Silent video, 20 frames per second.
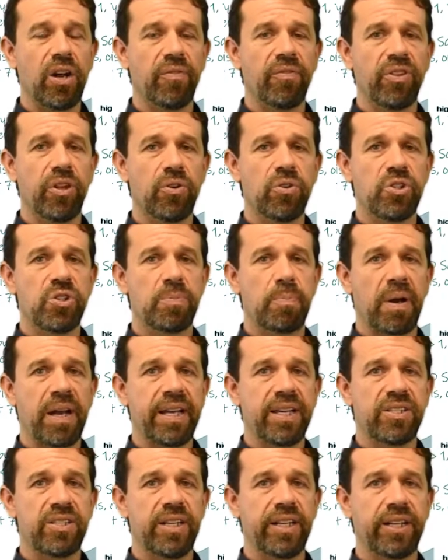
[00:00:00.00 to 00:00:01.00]
of those
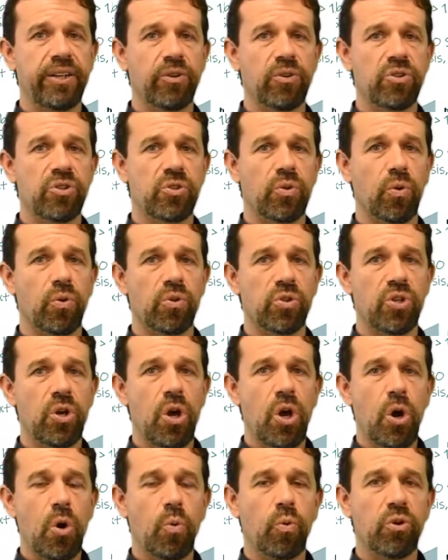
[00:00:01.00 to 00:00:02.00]
spikes in HeRO scores
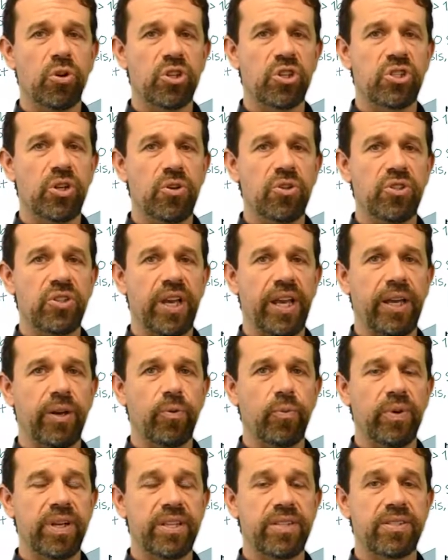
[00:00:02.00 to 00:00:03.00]
were associated
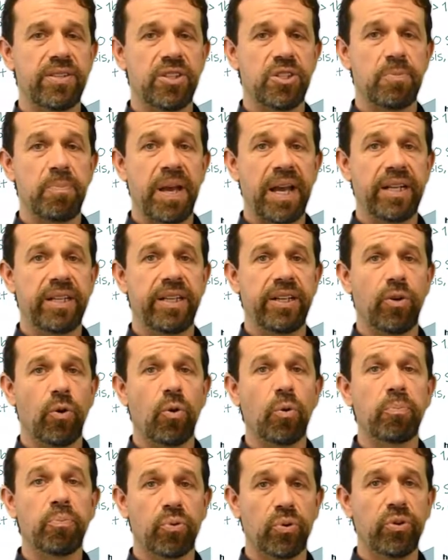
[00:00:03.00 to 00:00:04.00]
with suspected
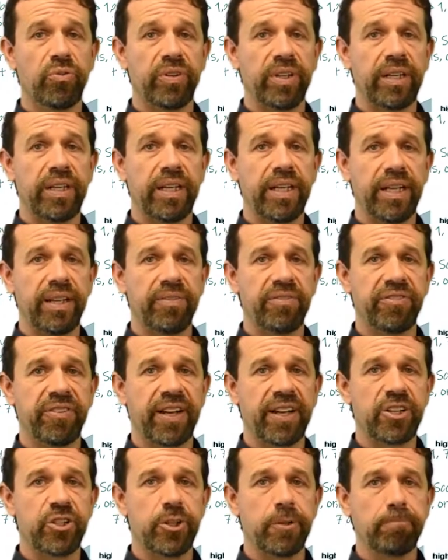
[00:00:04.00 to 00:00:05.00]
or proven
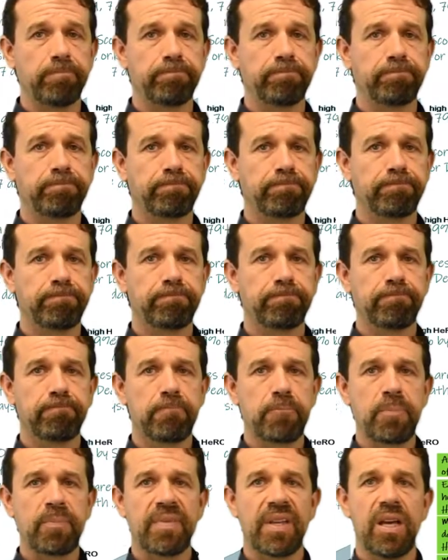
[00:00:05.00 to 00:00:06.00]
infection.
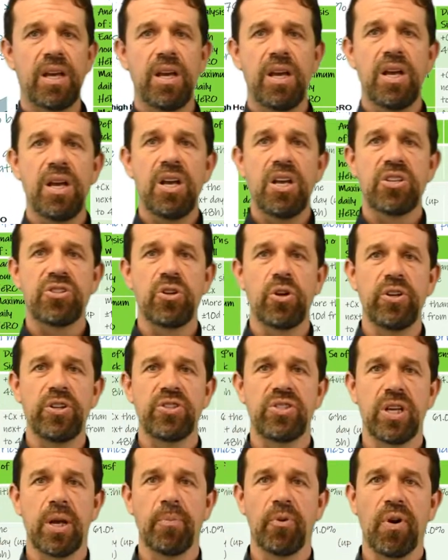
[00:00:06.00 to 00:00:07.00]
So to
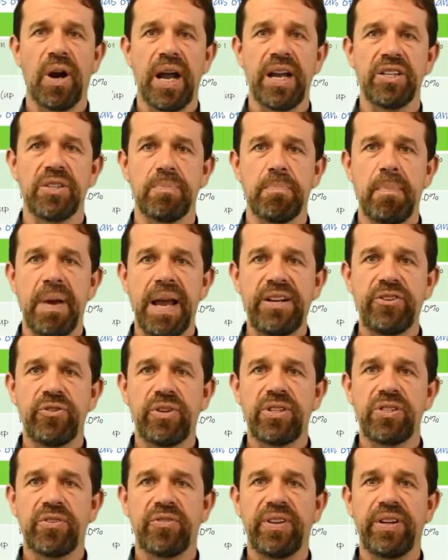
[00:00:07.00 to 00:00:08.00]
summarize,
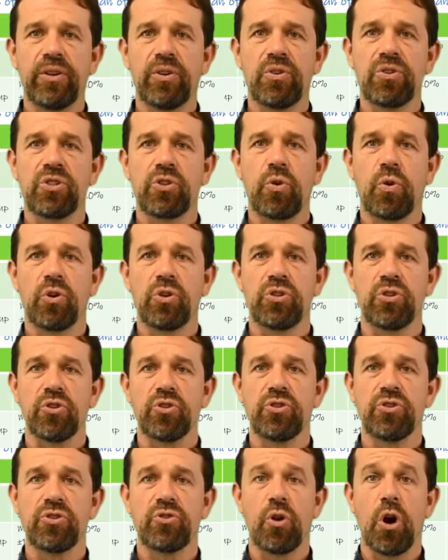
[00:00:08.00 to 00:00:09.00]
metrics of HeRO scores are
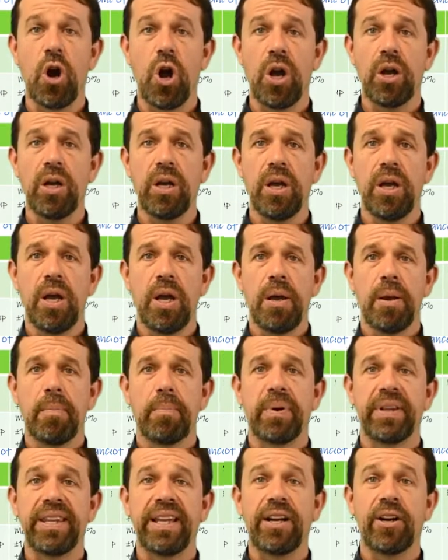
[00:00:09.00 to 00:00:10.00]
strong,
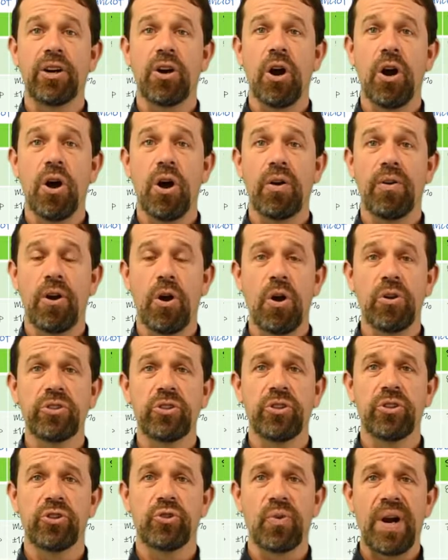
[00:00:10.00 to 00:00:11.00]
but they are
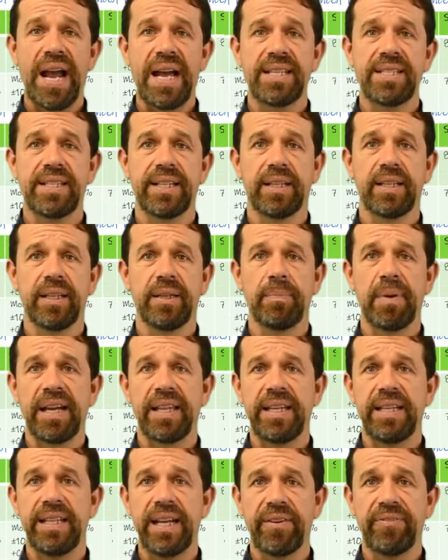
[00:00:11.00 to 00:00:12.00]
altered drastically by
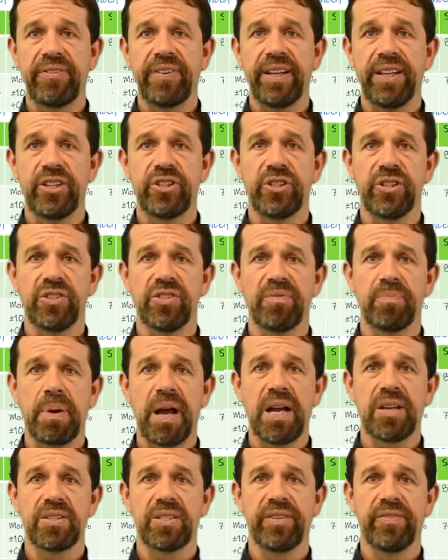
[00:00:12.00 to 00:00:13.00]
the definitions of
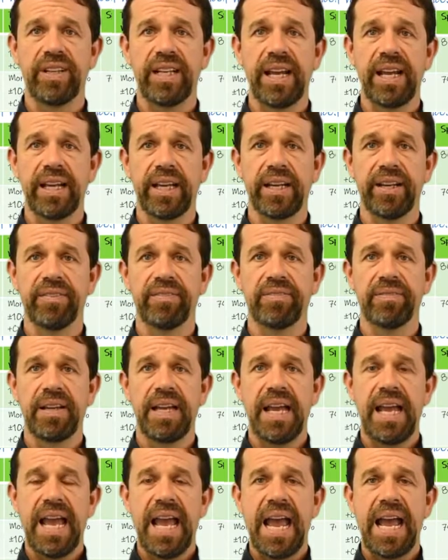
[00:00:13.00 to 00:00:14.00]
positive and negative.
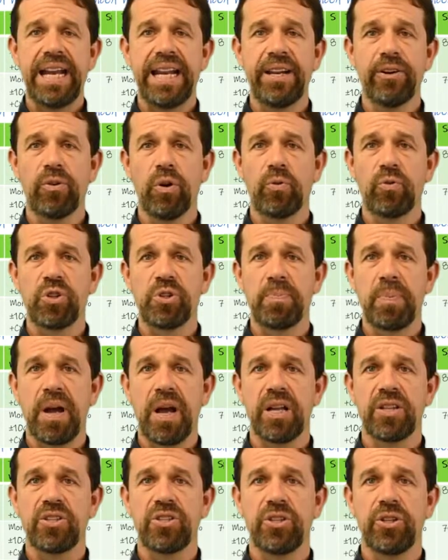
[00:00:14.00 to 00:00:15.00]
And HeRO
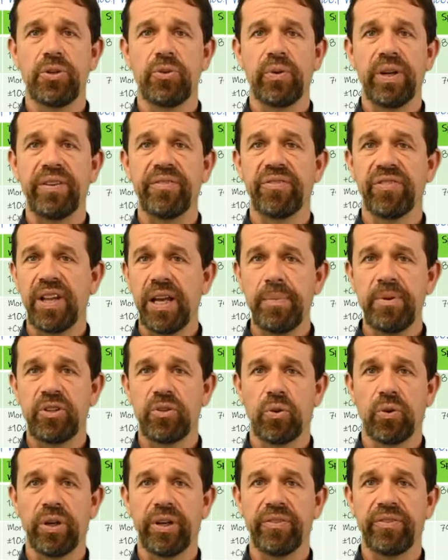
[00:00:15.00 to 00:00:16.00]
responds to
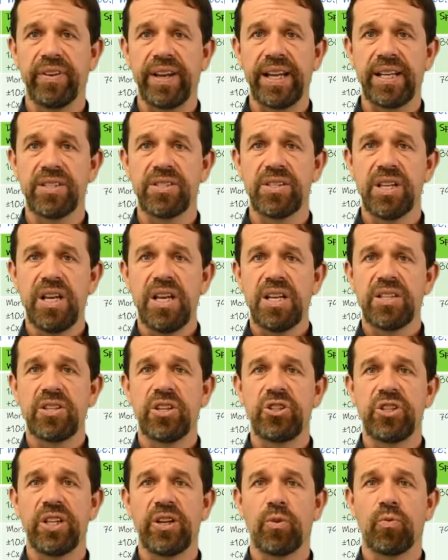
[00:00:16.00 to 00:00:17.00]
inflammatory events
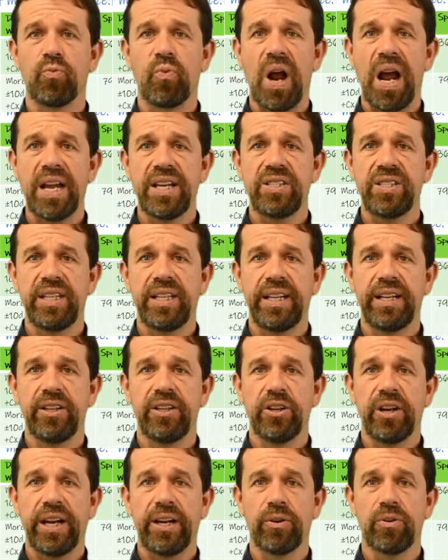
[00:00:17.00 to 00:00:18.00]
such that a rising
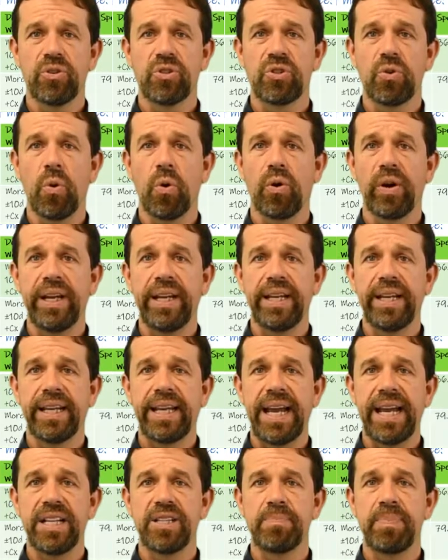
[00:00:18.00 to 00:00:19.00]
HeRO score
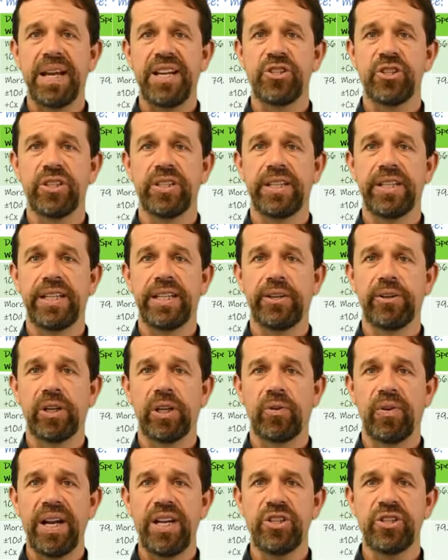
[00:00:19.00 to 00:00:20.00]
indicates patient
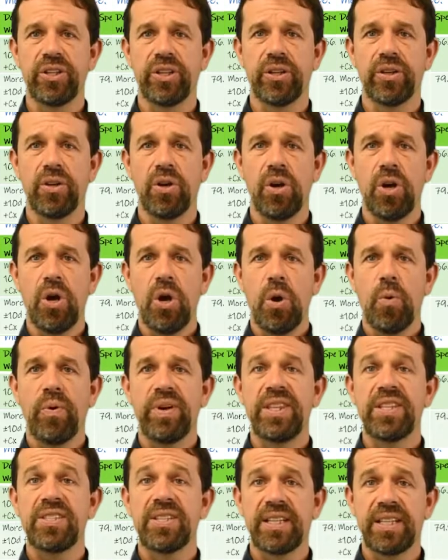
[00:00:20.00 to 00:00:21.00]
deterioration
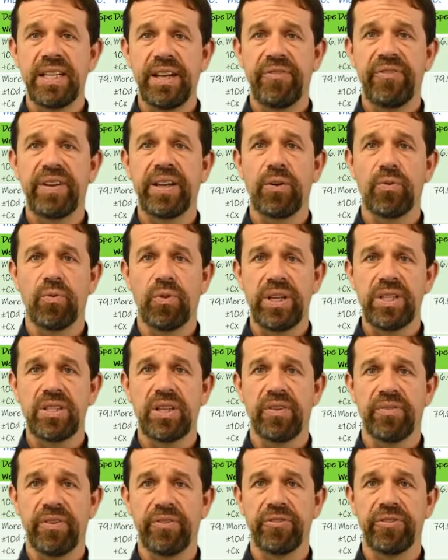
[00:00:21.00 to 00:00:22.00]
with a significant risk
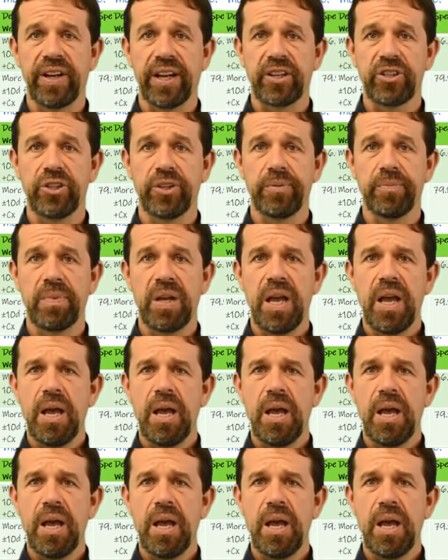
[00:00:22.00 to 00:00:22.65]
of infection.